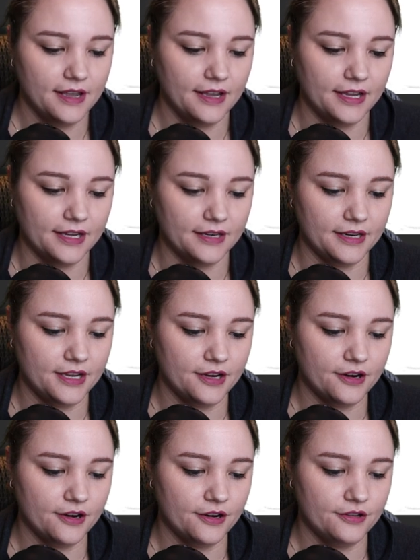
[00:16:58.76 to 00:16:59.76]
In
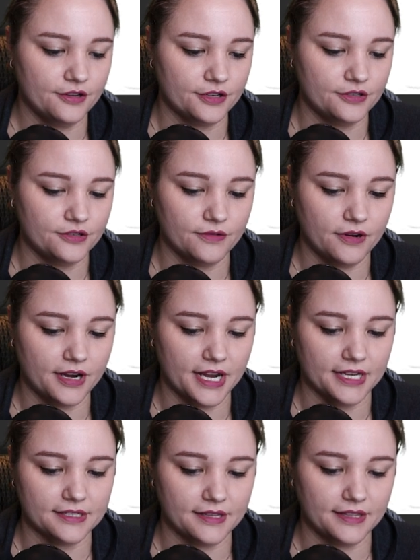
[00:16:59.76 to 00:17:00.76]
here, you can do all
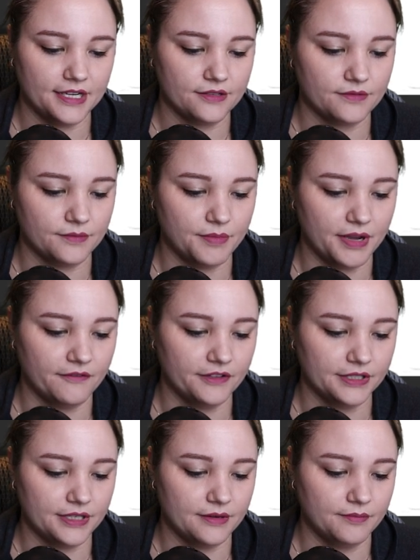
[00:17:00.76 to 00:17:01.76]
kinds of things with bevel
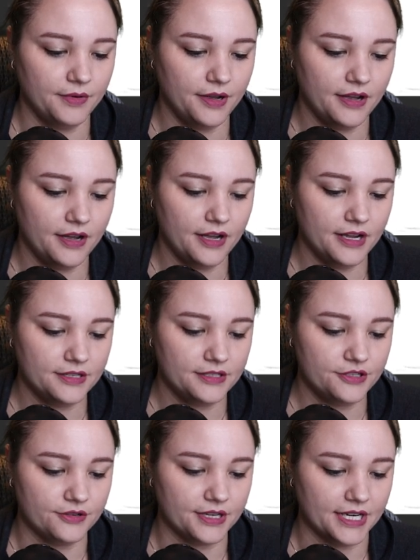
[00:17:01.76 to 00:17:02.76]
and
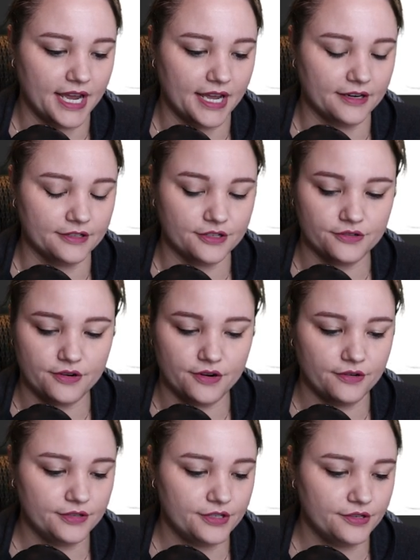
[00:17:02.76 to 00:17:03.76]
emboss. You can add a
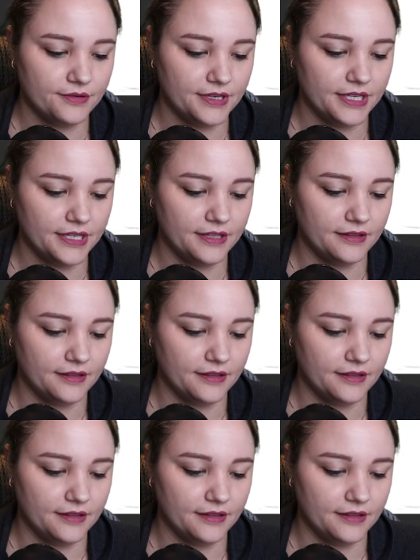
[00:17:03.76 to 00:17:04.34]
stroke to it.